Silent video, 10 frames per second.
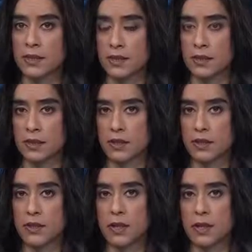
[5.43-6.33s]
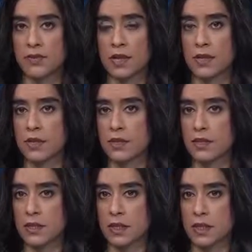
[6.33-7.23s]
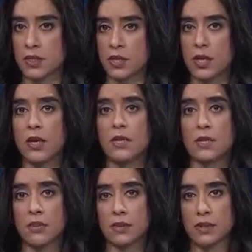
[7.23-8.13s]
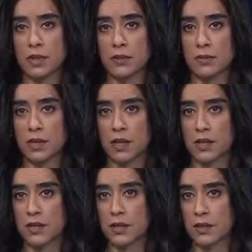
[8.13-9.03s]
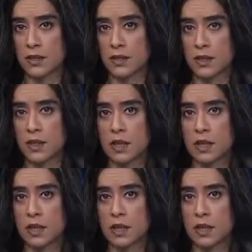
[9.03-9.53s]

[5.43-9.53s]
Syrians are living under siege, double the number last year.